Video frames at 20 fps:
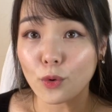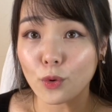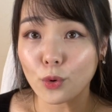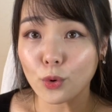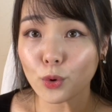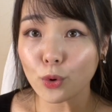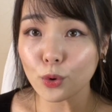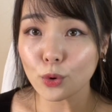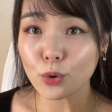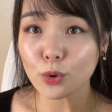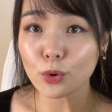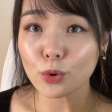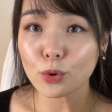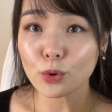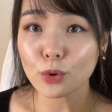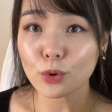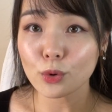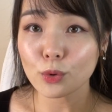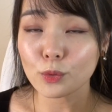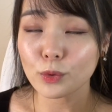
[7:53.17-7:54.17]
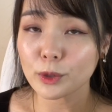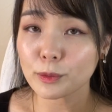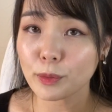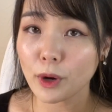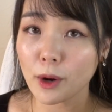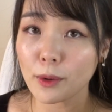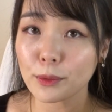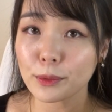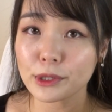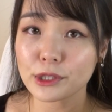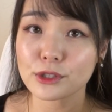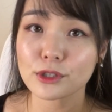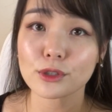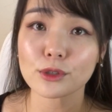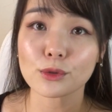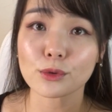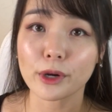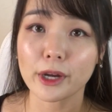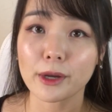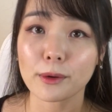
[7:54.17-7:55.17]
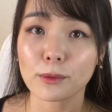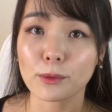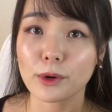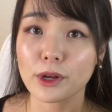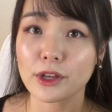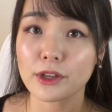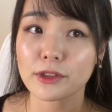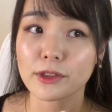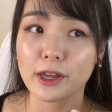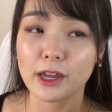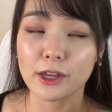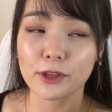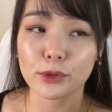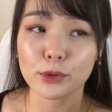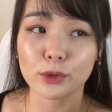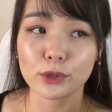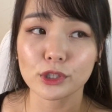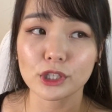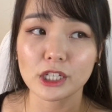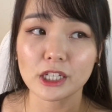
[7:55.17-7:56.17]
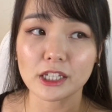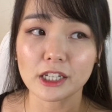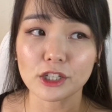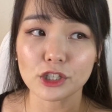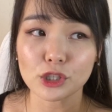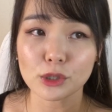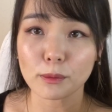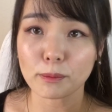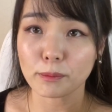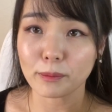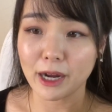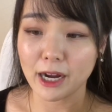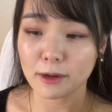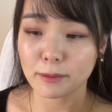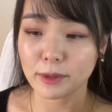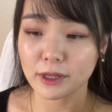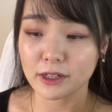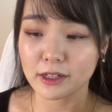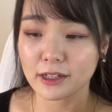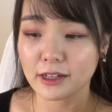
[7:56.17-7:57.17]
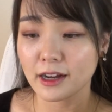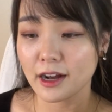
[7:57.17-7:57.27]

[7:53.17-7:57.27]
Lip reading: Who would probably do great with a 13-inch MacBook?